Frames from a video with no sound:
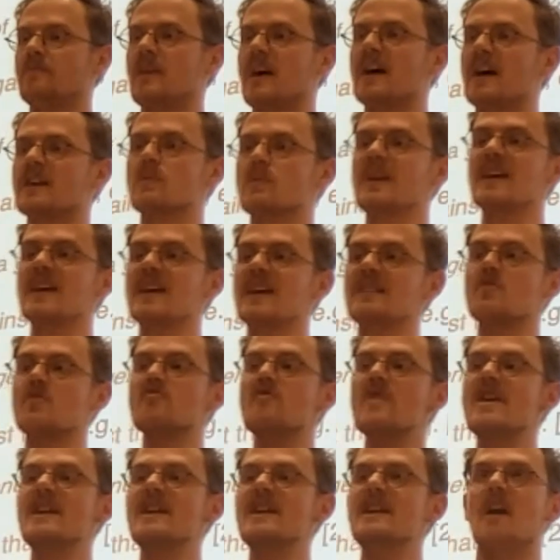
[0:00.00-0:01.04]
As we get to
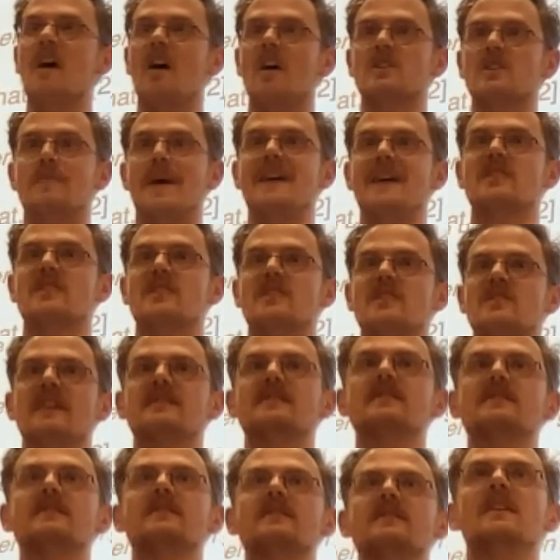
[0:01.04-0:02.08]
really large batch
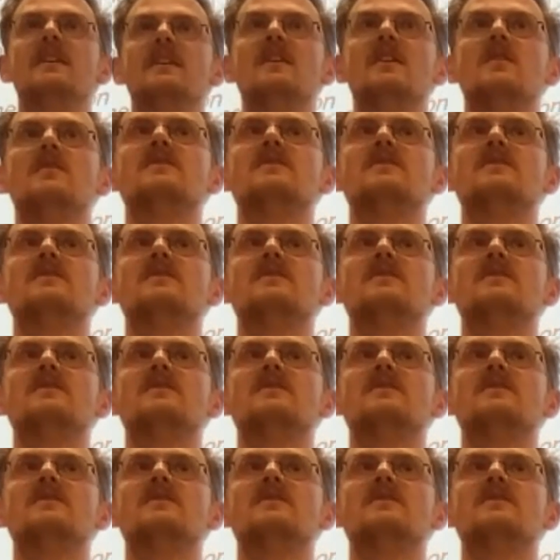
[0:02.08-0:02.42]
sizes,